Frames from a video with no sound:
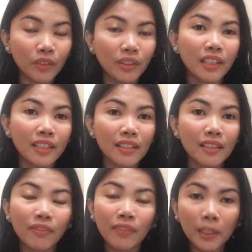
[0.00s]
this is
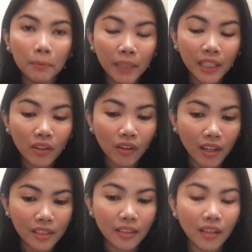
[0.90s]
a Filipino
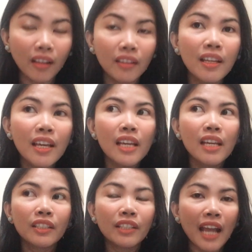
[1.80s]
consul.
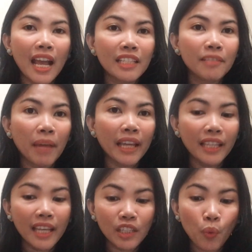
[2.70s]
She asked my
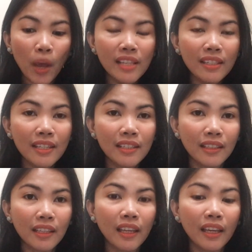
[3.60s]

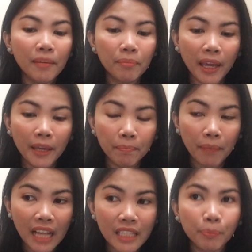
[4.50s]
DS-160, my
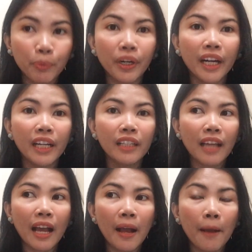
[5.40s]
passport,
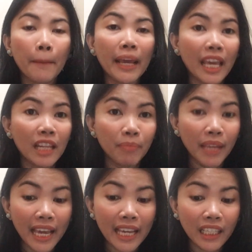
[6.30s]
my
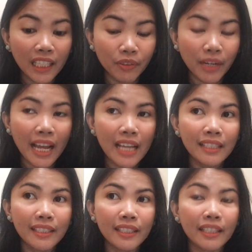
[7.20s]
NBI
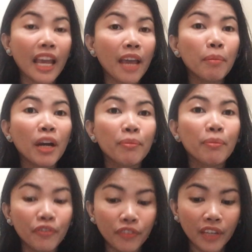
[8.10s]
clearance, the
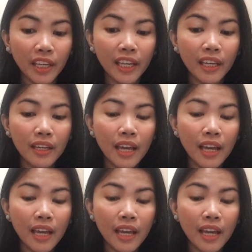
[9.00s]
MRP fee,